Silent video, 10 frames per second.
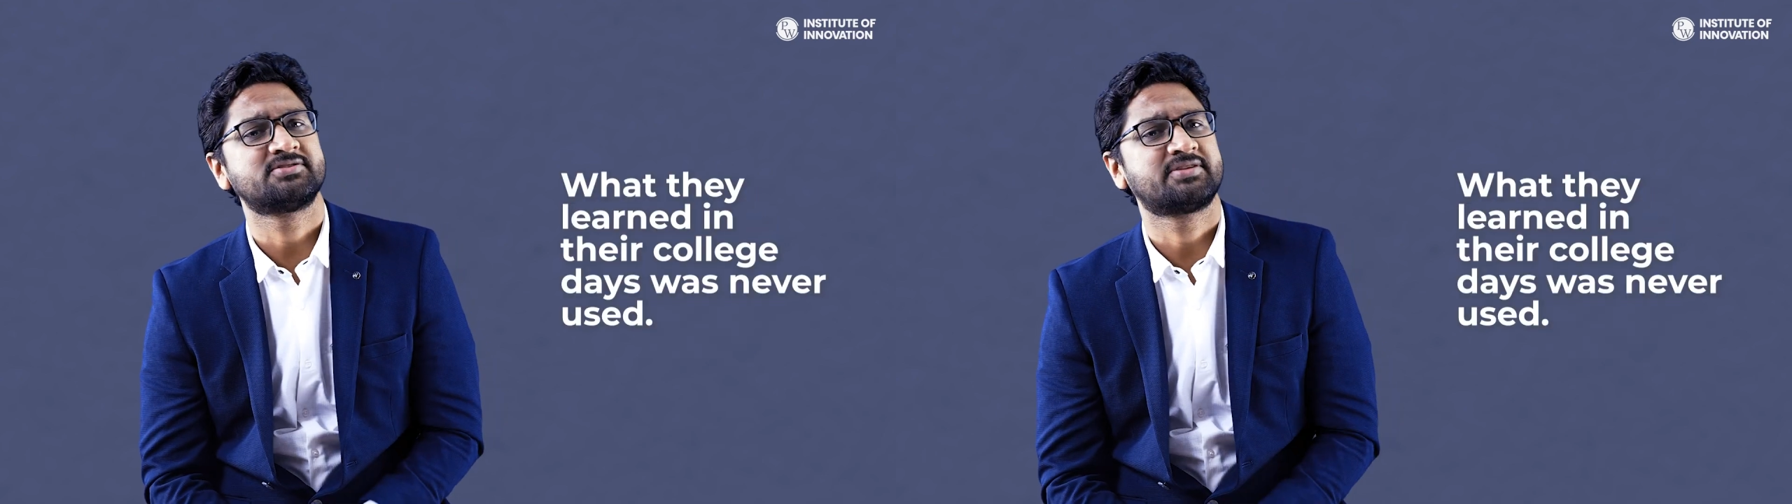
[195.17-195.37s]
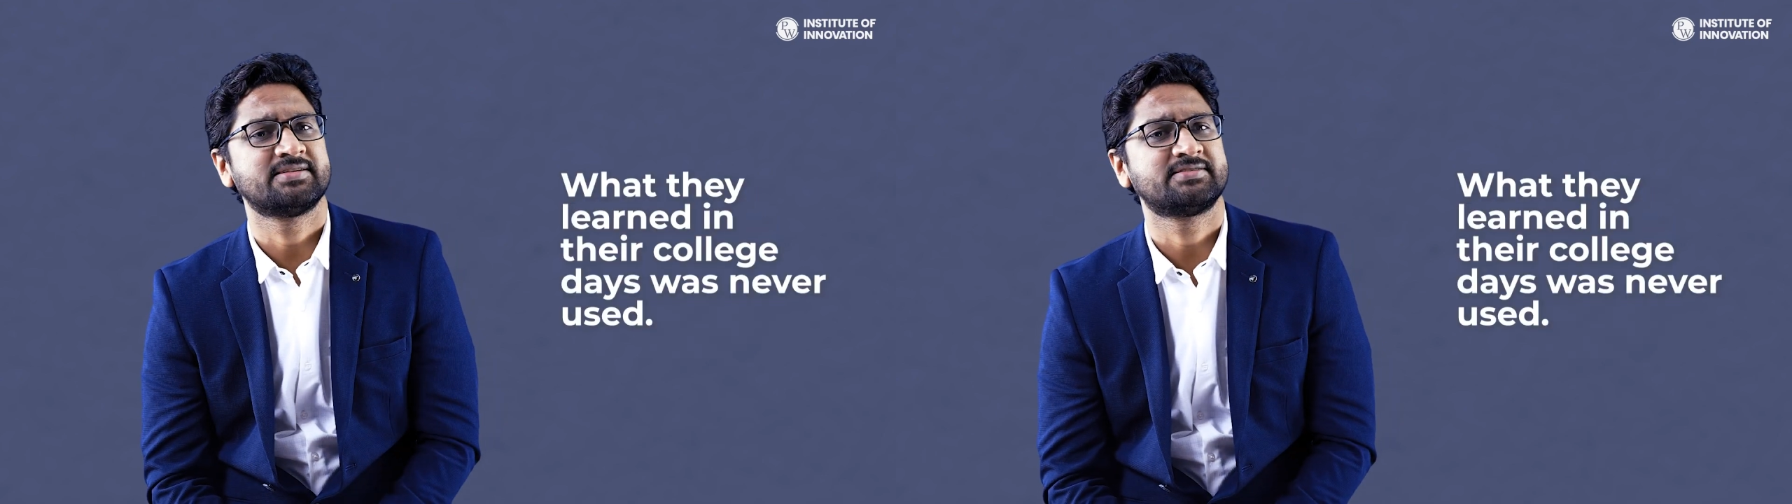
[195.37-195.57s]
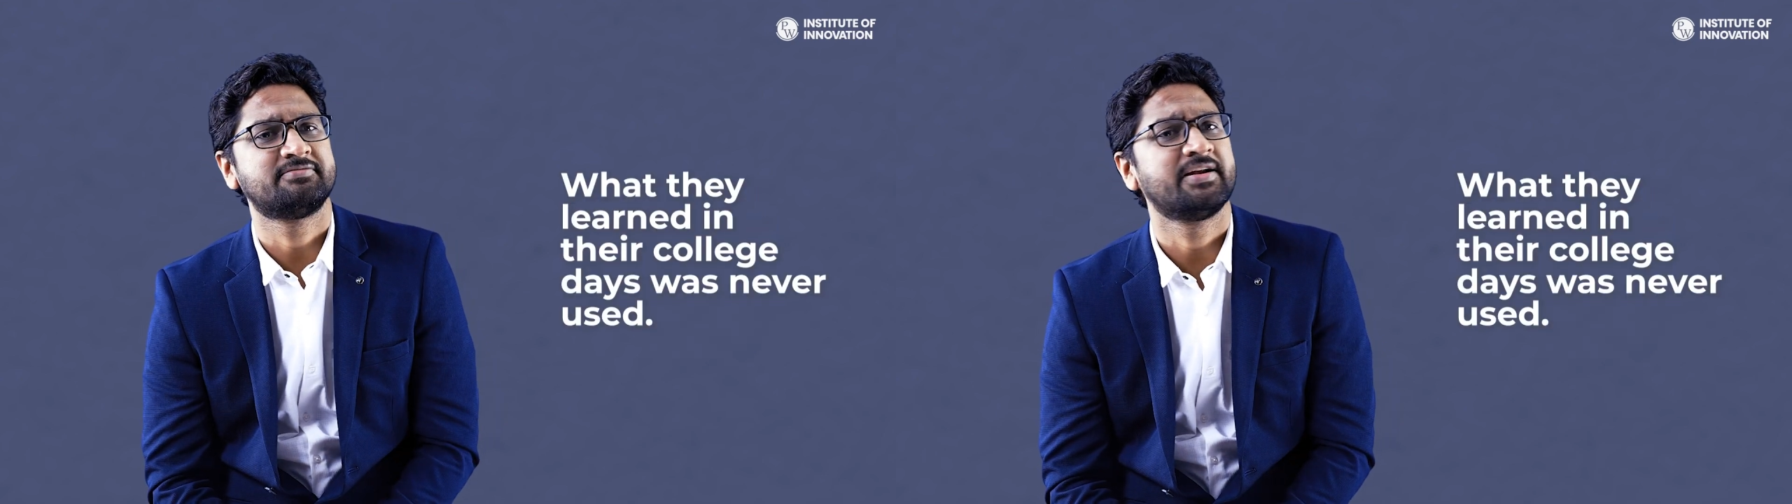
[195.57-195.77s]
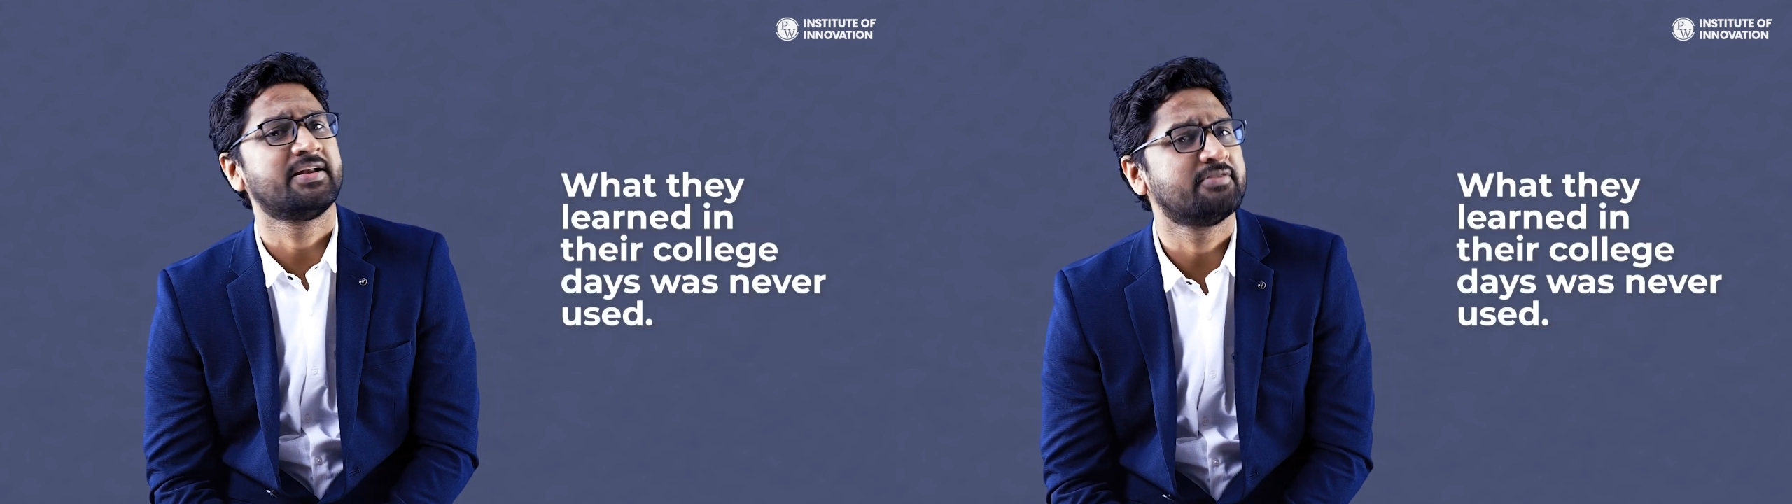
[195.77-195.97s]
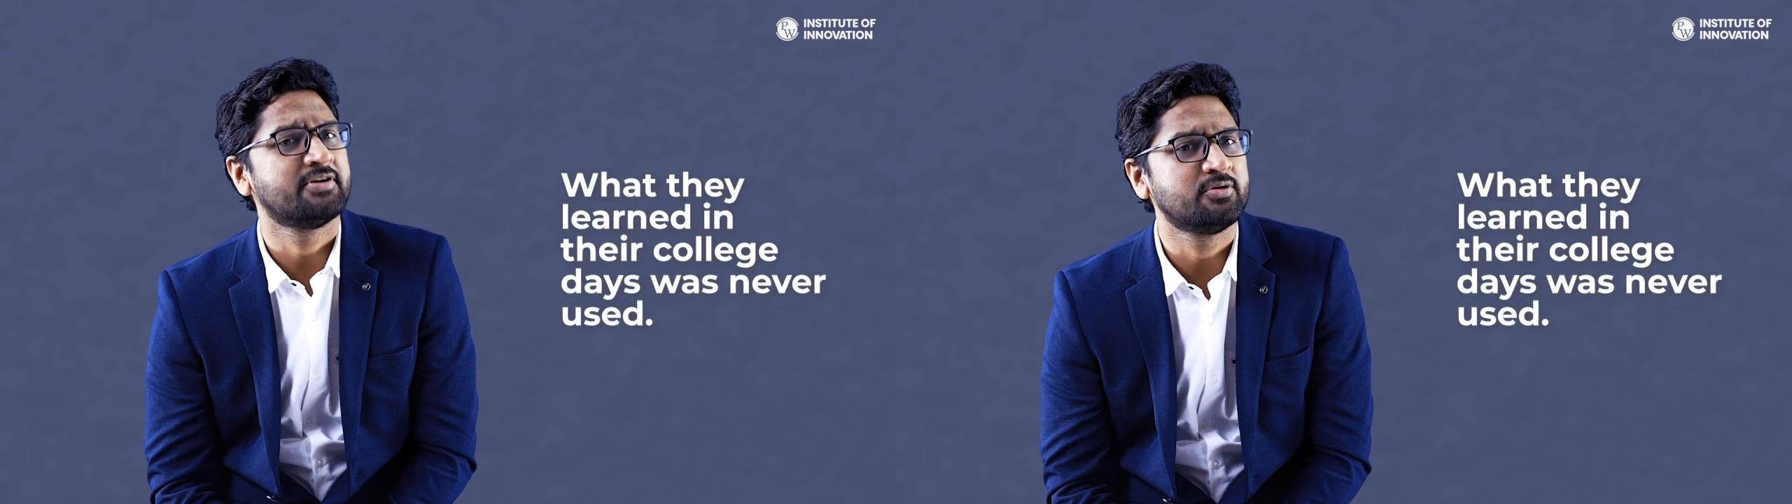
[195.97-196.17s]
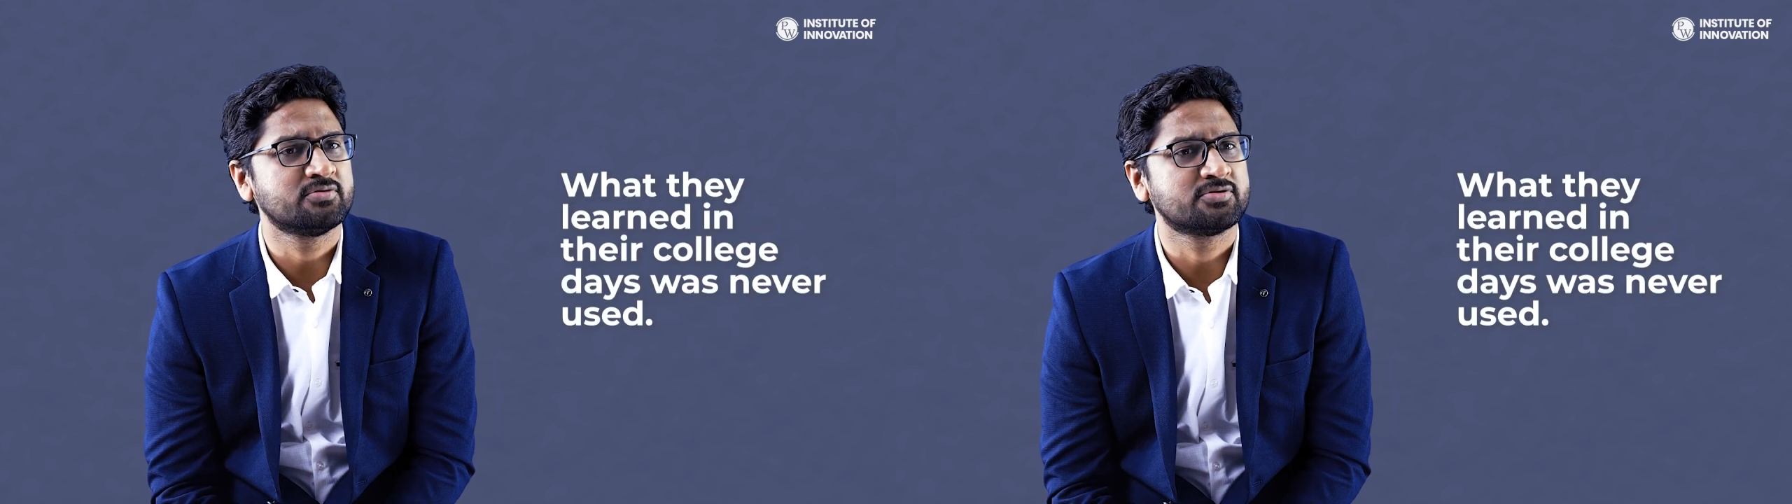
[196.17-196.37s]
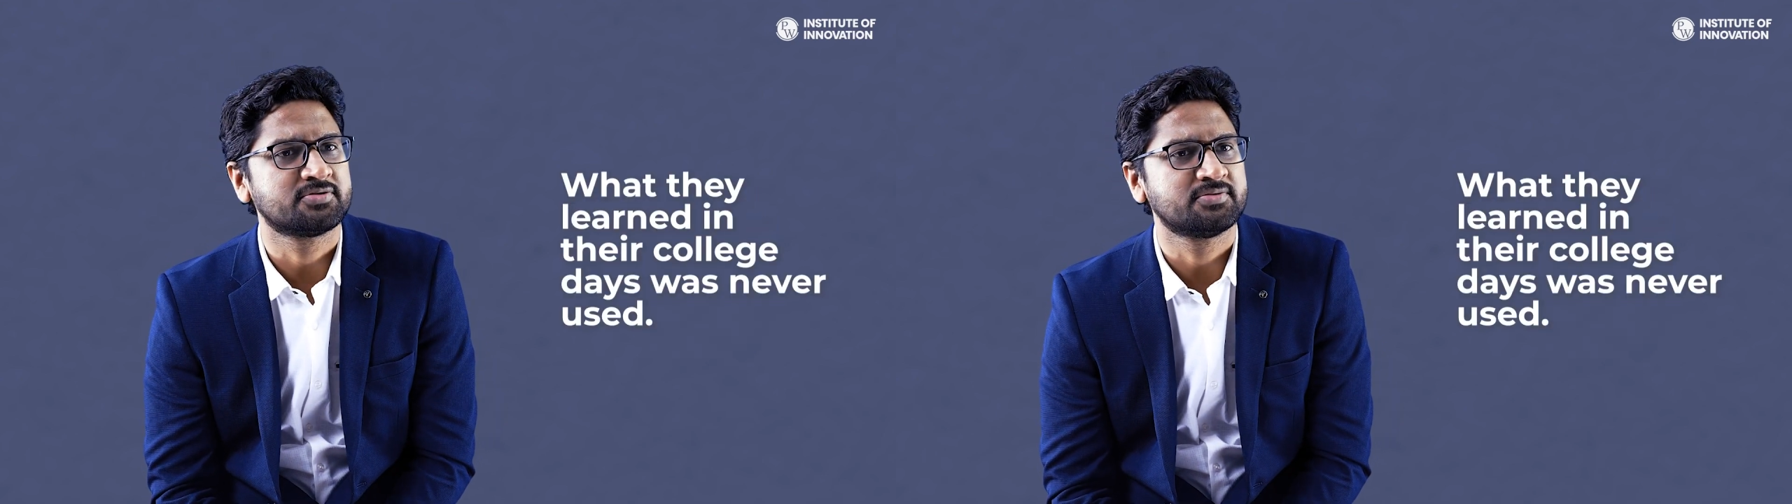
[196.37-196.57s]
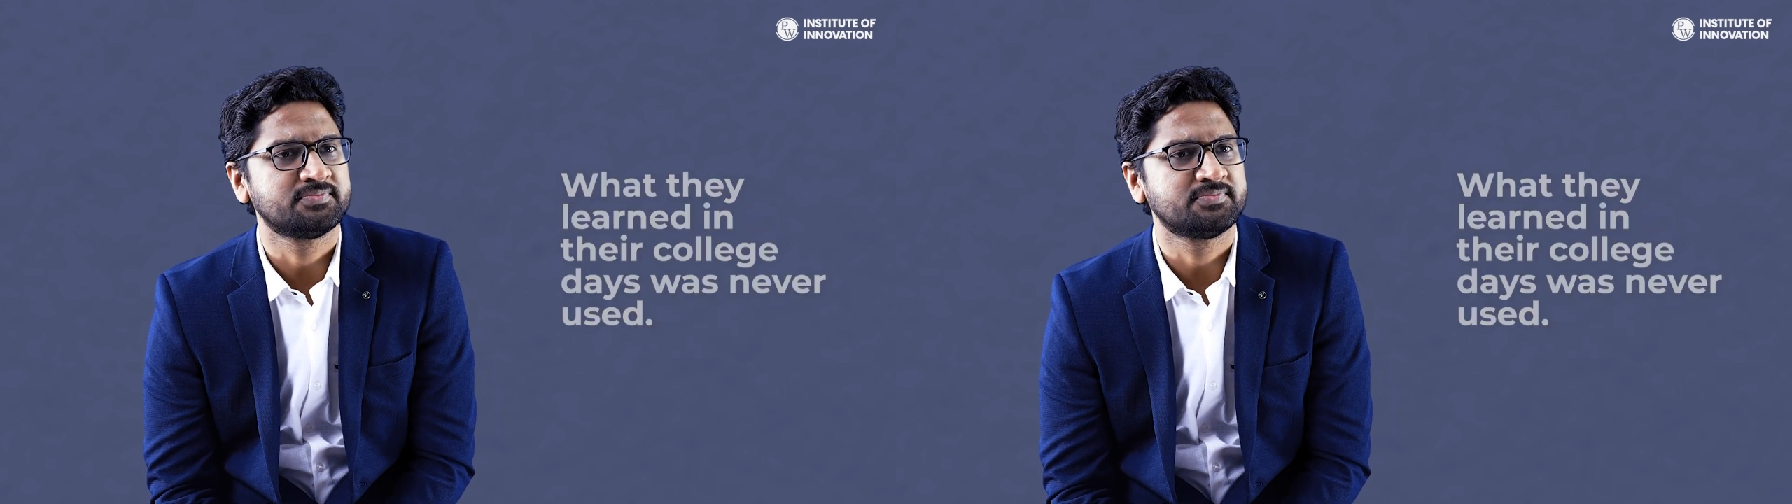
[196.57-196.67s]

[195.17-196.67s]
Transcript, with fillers: days were never used.